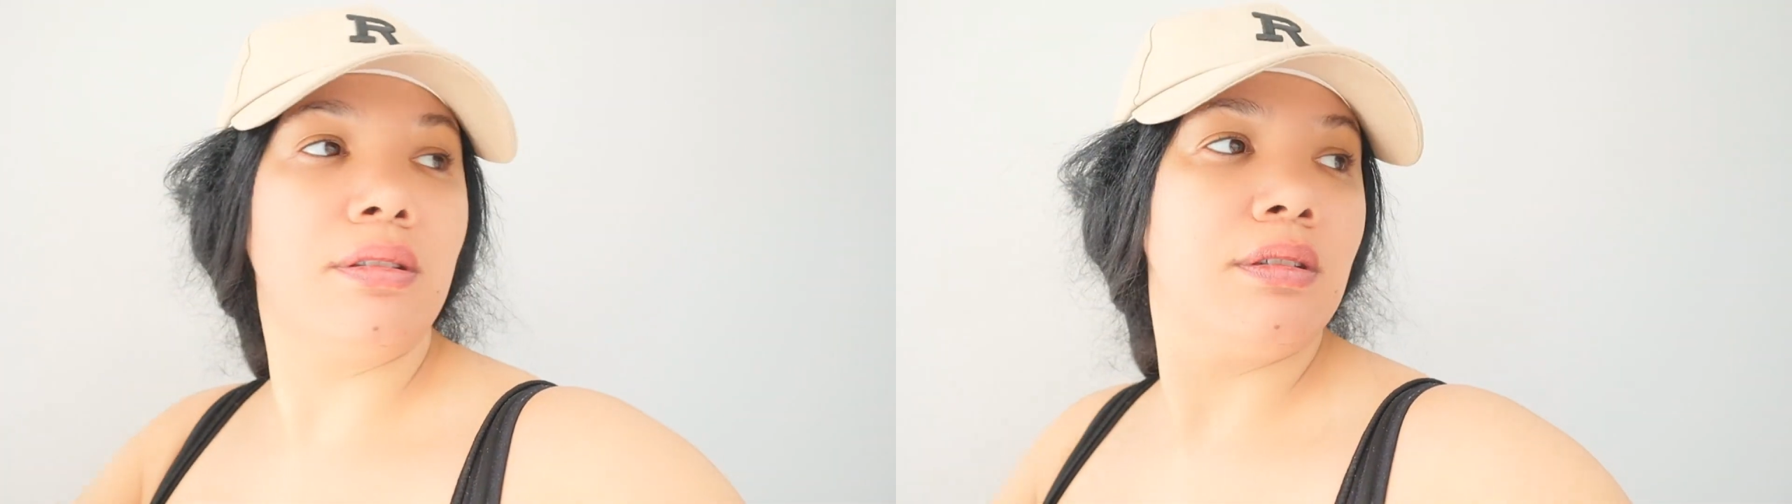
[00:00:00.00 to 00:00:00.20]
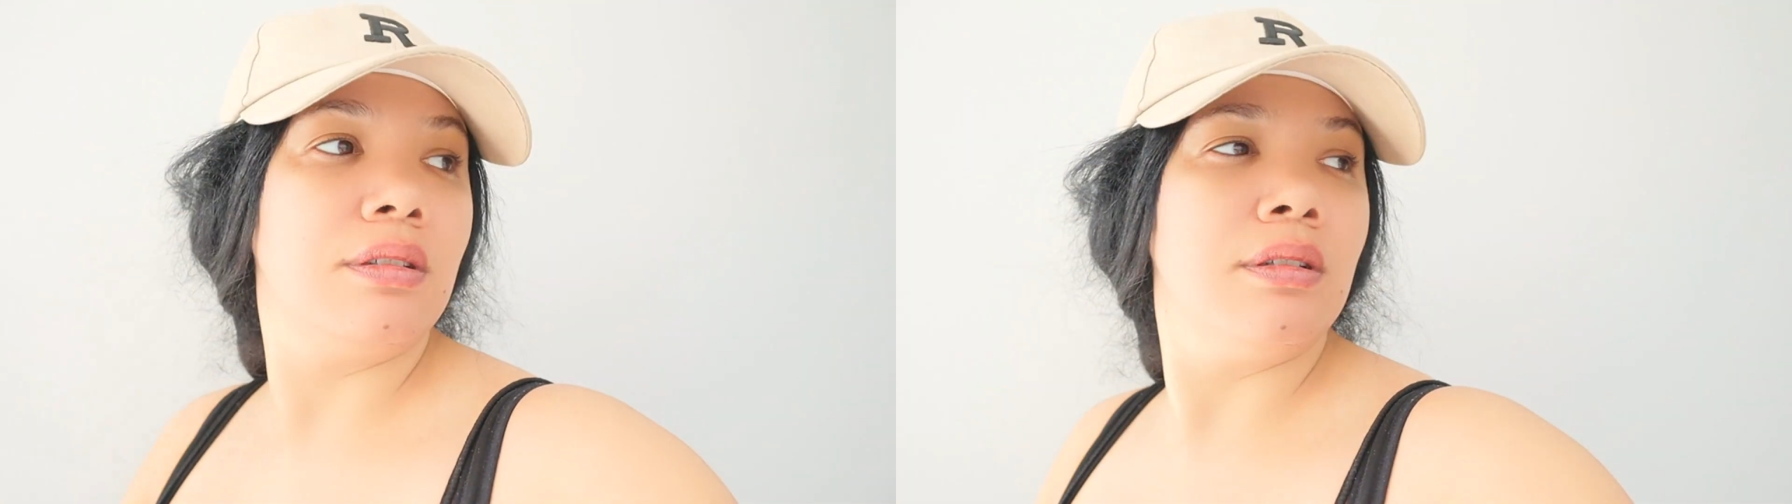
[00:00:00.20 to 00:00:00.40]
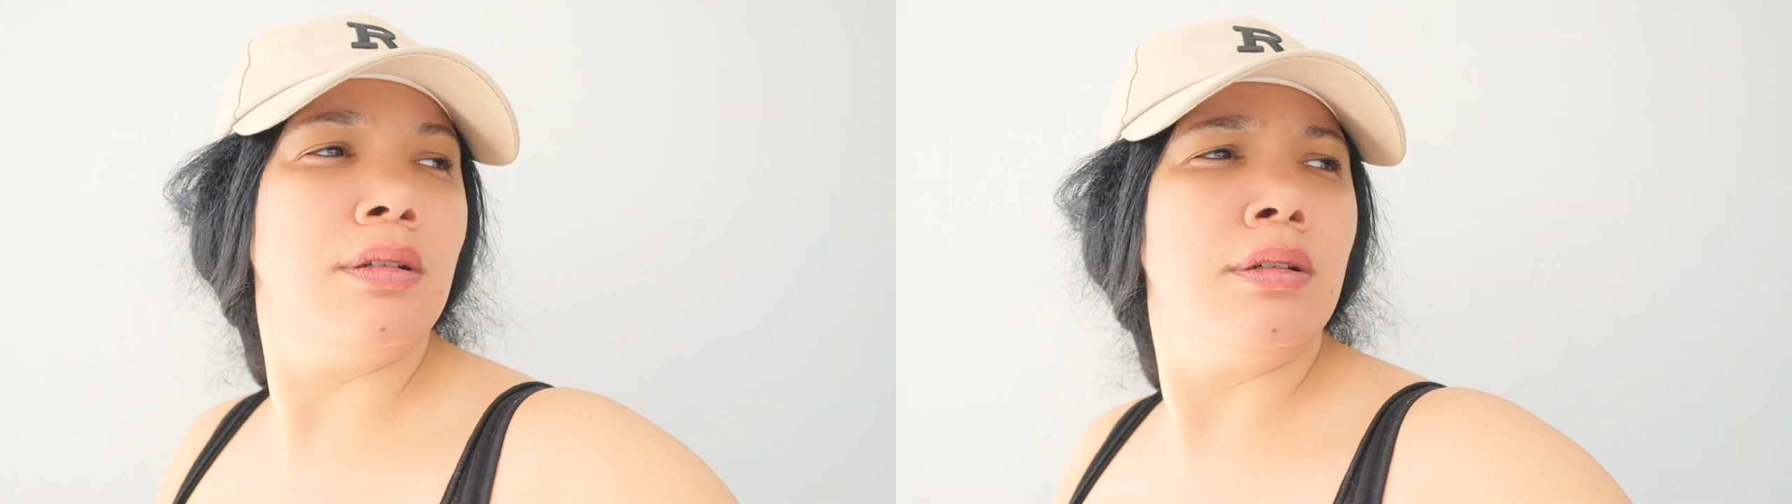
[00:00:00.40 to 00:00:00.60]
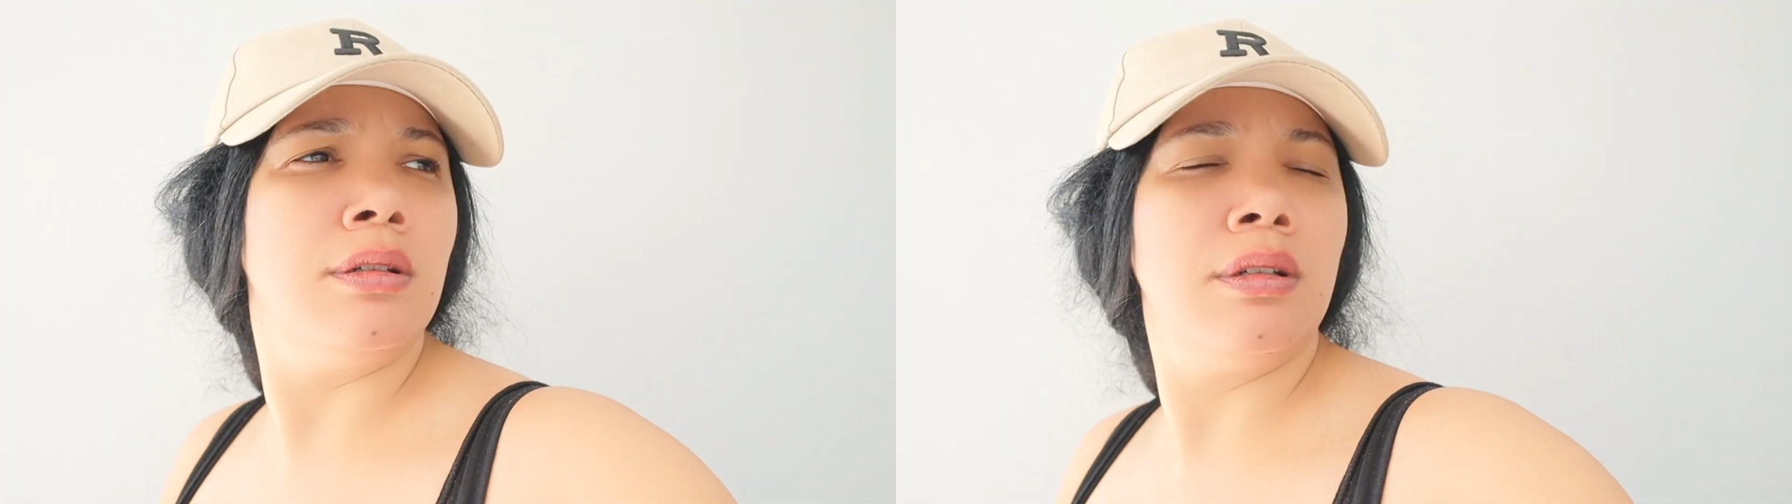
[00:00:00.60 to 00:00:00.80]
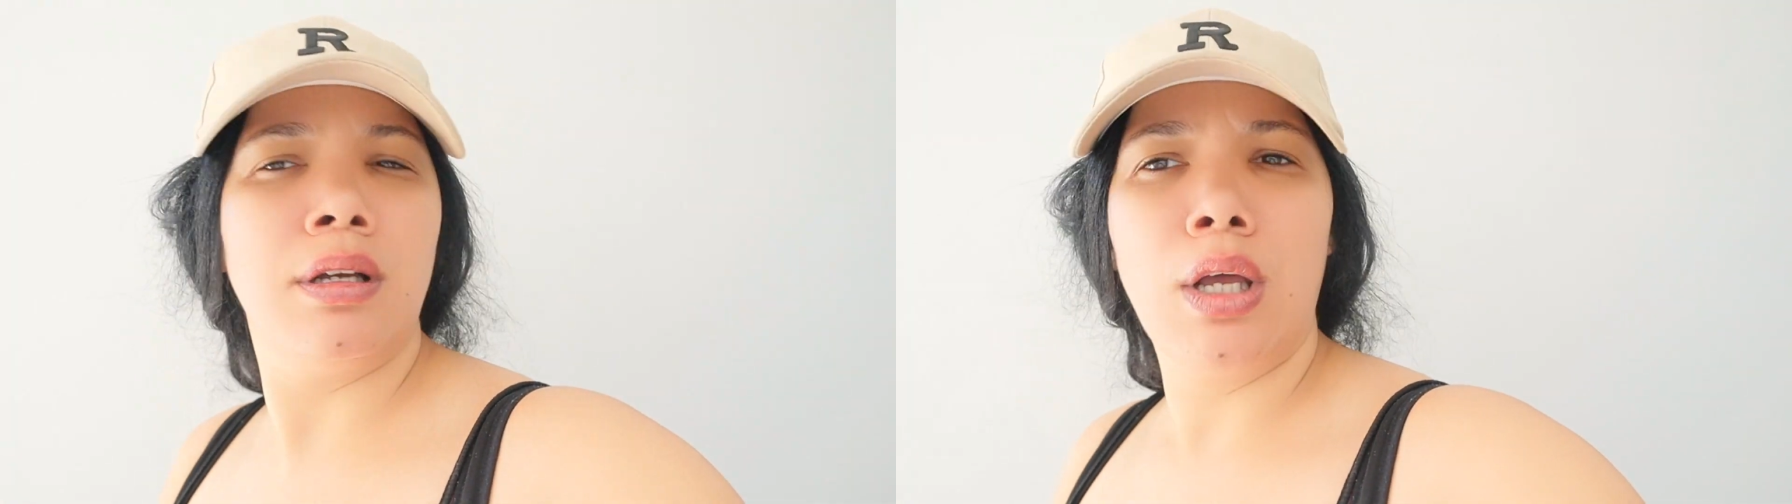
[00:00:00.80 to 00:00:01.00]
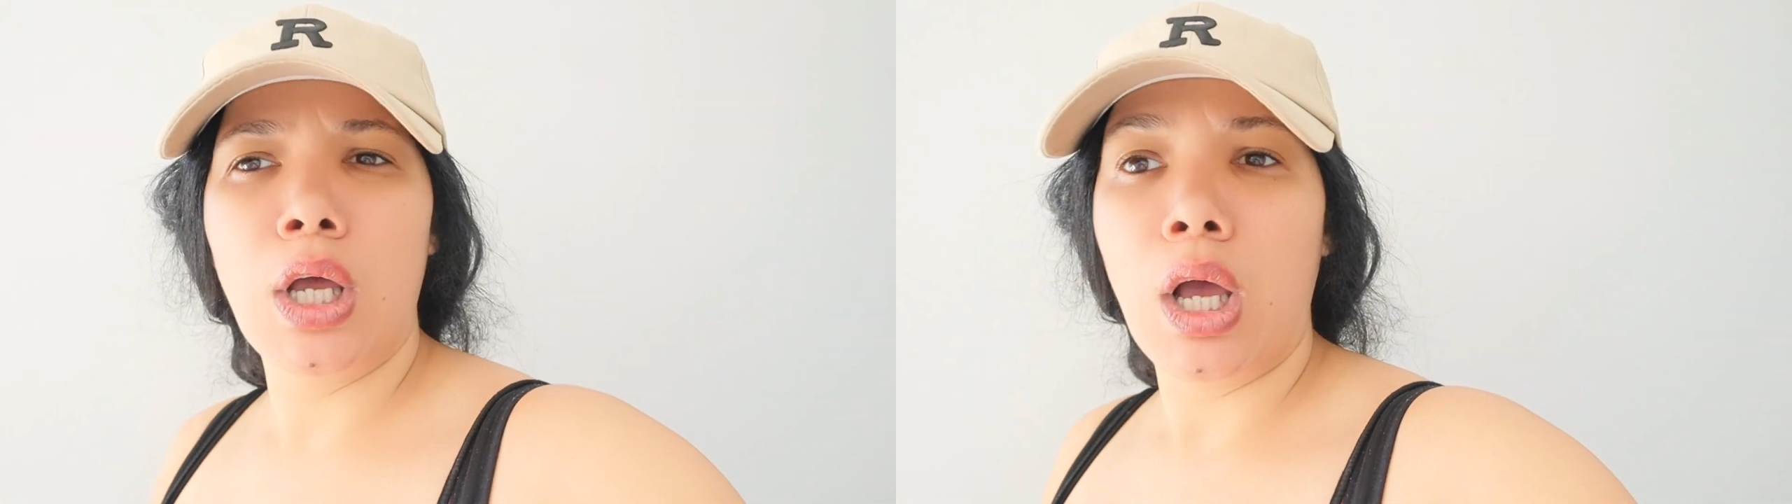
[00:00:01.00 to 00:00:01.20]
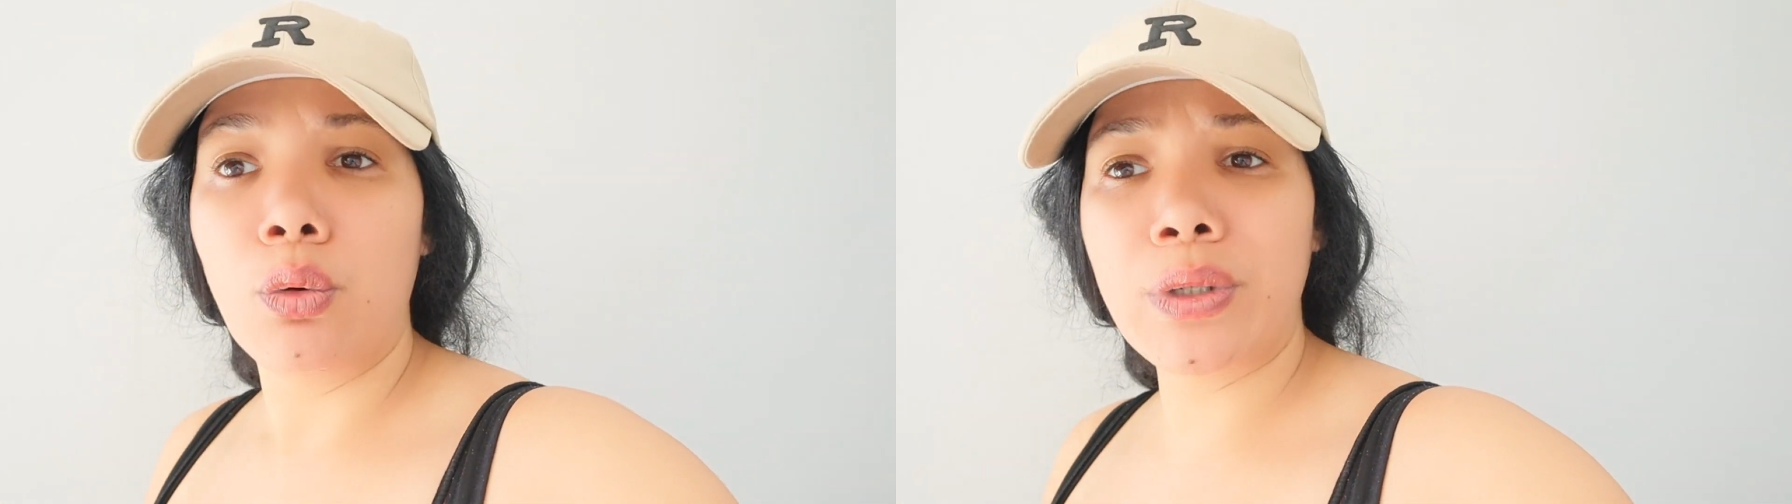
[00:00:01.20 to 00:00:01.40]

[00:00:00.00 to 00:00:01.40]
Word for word: bike?